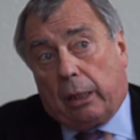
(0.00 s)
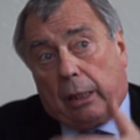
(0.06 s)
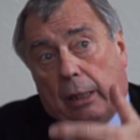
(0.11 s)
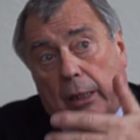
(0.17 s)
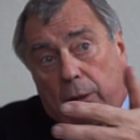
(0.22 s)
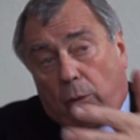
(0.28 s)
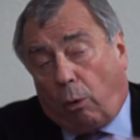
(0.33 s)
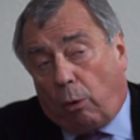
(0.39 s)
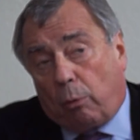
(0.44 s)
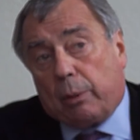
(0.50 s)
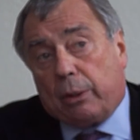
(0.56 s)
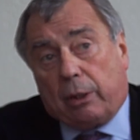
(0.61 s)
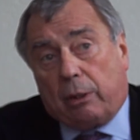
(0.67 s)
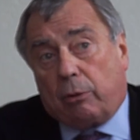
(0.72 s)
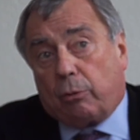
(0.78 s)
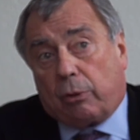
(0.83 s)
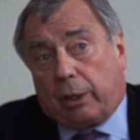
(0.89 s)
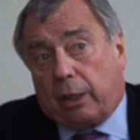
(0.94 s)

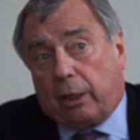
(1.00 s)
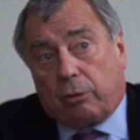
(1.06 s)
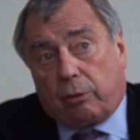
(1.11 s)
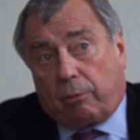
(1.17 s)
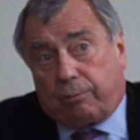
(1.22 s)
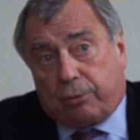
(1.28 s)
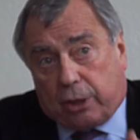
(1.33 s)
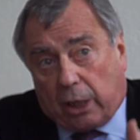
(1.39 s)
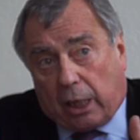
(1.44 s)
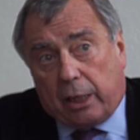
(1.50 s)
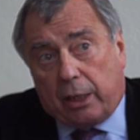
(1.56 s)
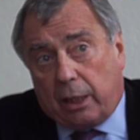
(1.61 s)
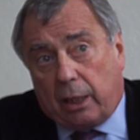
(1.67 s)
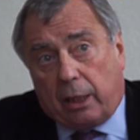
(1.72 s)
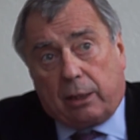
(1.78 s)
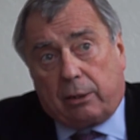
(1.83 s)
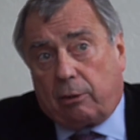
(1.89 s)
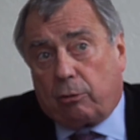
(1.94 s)
Already in the case of
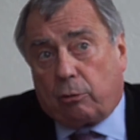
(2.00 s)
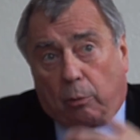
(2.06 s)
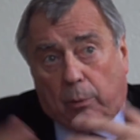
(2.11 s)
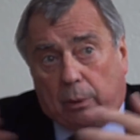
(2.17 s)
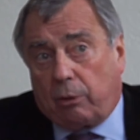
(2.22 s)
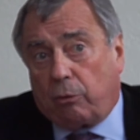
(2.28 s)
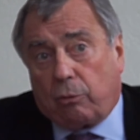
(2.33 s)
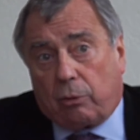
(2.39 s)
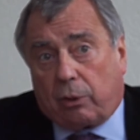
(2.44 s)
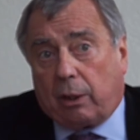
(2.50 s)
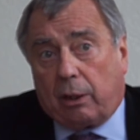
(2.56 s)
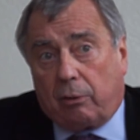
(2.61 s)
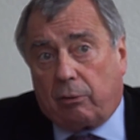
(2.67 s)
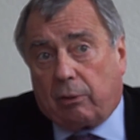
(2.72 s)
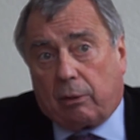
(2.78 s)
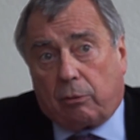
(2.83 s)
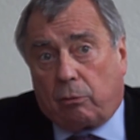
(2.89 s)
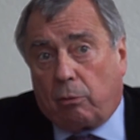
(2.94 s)
China, it is already the
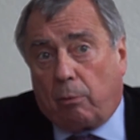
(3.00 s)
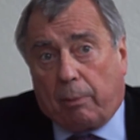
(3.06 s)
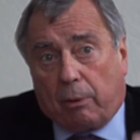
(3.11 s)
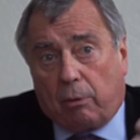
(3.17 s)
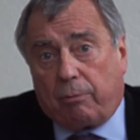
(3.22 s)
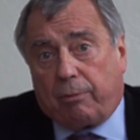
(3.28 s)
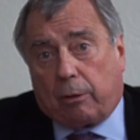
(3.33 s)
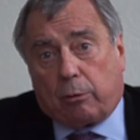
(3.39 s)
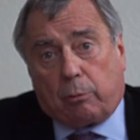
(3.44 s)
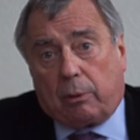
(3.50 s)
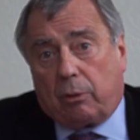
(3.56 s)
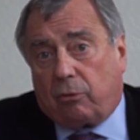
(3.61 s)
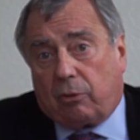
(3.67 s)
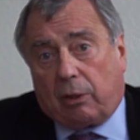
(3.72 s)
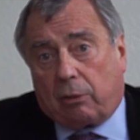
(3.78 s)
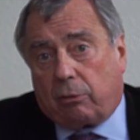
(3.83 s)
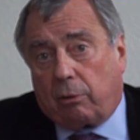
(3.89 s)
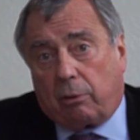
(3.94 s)
case that the manufacturing
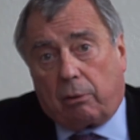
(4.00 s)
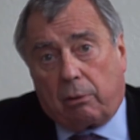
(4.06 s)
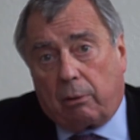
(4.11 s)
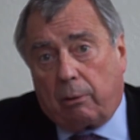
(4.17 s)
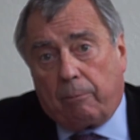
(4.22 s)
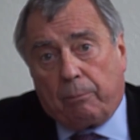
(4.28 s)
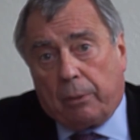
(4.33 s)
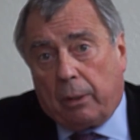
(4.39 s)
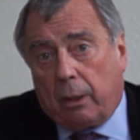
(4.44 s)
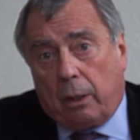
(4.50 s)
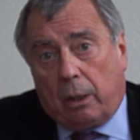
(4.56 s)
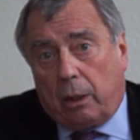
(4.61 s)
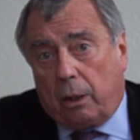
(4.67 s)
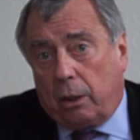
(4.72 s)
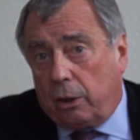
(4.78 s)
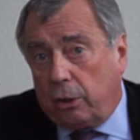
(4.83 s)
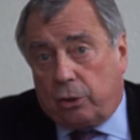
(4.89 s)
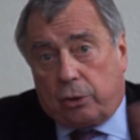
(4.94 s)
sector
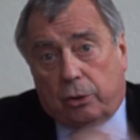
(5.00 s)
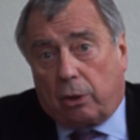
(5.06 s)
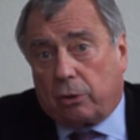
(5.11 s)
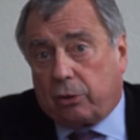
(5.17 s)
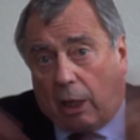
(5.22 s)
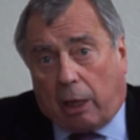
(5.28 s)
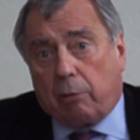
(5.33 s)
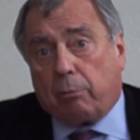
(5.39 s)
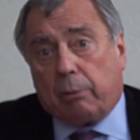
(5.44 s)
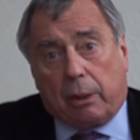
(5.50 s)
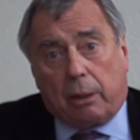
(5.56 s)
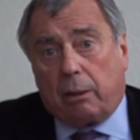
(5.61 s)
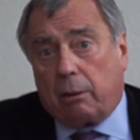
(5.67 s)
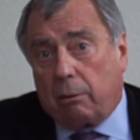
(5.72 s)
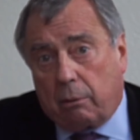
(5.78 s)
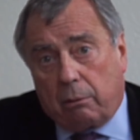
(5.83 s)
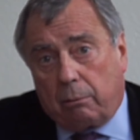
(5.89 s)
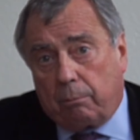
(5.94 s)
is not
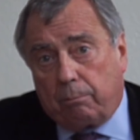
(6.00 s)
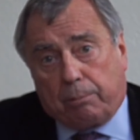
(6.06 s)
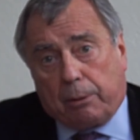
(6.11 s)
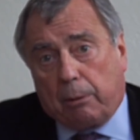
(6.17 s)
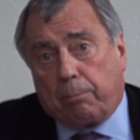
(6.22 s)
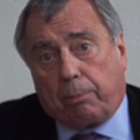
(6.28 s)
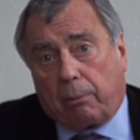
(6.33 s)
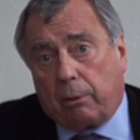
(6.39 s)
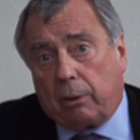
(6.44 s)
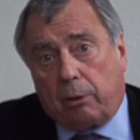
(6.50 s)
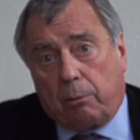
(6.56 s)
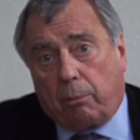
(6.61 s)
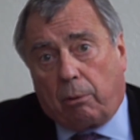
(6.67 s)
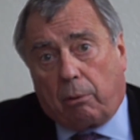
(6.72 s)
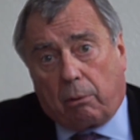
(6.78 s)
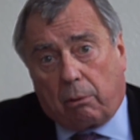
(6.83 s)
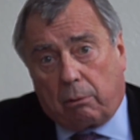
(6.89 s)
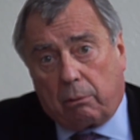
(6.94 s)
hiring people
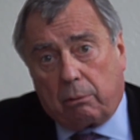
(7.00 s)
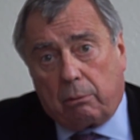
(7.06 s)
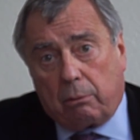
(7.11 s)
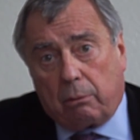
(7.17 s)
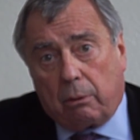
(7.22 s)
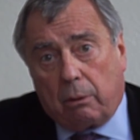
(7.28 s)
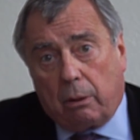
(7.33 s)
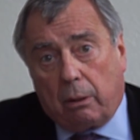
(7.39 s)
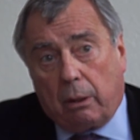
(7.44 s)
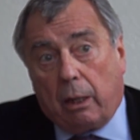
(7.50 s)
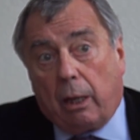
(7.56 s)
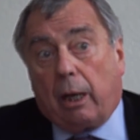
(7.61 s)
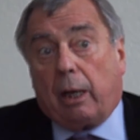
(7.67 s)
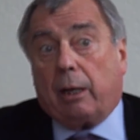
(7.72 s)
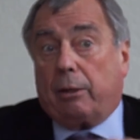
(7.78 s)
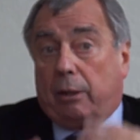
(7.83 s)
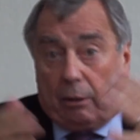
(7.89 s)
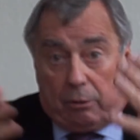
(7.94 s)
anymore.
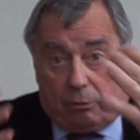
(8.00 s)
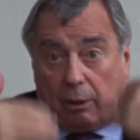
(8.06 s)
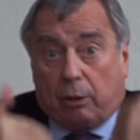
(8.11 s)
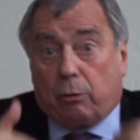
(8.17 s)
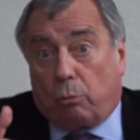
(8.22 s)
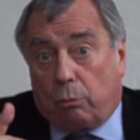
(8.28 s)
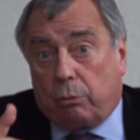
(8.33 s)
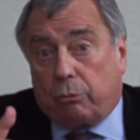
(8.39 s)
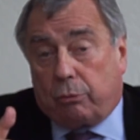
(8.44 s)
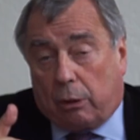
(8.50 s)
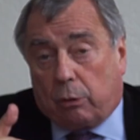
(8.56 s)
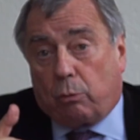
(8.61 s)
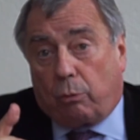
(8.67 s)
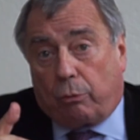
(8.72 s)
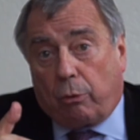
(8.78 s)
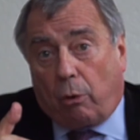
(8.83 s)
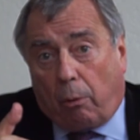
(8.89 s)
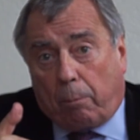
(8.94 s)
And they do
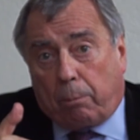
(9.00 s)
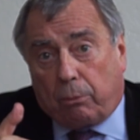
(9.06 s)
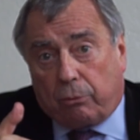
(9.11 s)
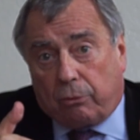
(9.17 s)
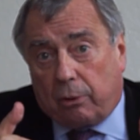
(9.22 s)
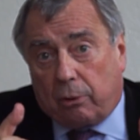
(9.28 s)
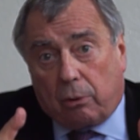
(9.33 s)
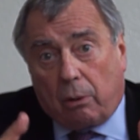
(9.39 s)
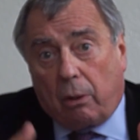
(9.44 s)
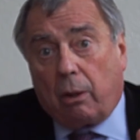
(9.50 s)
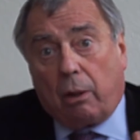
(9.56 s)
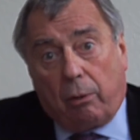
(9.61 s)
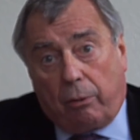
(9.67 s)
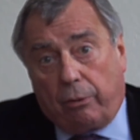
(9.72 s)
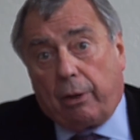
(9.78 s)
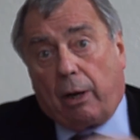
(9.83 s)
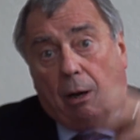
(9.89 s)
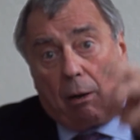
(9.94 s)
the opposite.
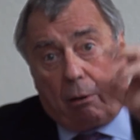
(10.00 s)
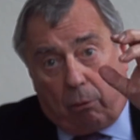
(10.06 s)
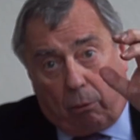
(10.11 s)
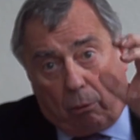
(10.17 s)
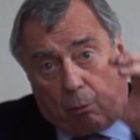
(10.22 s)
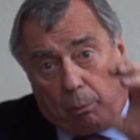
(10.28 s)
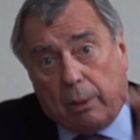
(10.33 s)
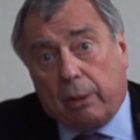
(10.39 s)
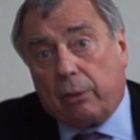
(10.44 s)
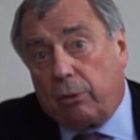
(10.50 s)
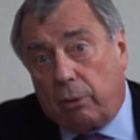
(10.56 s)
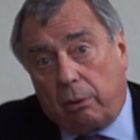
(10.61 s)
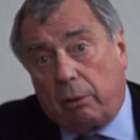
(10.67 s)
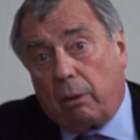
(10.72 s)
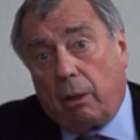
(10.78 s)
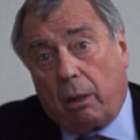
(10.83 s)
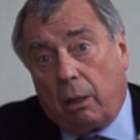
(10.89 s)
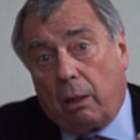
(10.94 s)
They are
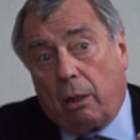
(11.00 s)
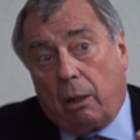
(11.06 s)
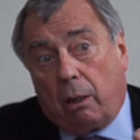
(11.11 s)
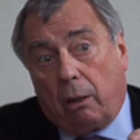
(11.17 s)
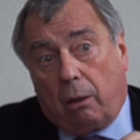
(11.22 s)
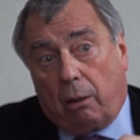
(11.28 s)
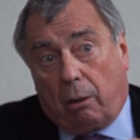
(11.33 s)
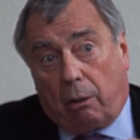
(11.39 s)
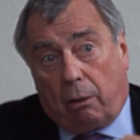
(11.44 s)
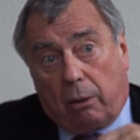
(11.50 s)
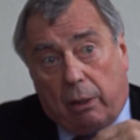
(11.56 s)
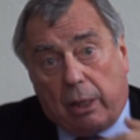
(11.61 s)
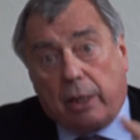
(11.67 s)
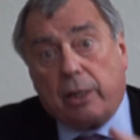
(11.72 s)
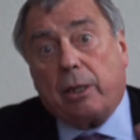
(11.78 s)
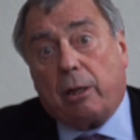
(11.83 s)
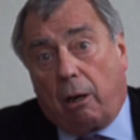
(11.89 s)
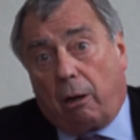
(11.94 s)
already
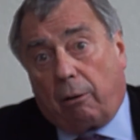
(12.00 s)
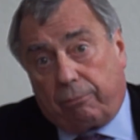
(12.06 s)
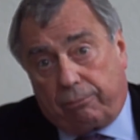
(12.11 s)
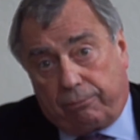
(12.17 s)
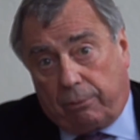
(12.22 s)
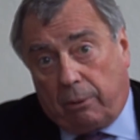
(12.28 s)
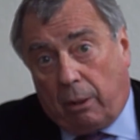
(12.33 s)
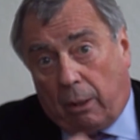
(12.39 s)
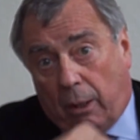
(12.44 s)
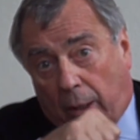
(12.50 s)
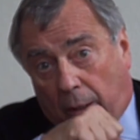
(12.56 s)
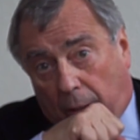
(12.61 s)
laying off